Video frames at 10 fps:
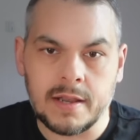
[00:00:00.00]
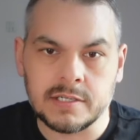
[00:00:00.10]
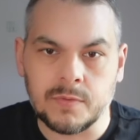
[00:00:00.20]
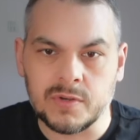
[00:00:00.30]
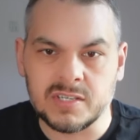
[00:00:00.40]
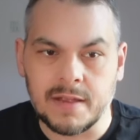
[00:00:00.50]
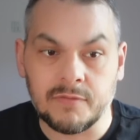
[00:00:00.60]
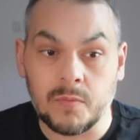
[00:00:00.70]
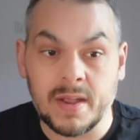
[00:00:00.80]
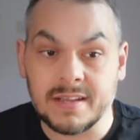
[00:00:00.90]
So we'll just have to
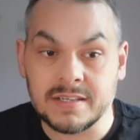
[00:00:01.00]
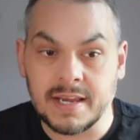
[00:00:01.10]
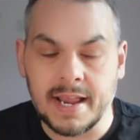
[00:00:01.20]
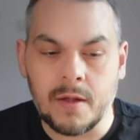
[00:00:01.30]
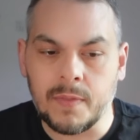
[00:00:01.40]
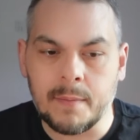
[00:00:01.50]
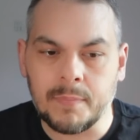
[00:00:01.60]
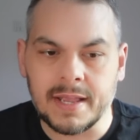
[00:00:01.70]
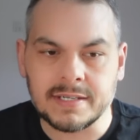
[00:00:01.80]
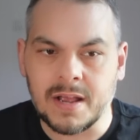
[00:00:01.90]
wait and see how that
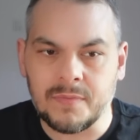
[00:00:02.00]
plays out.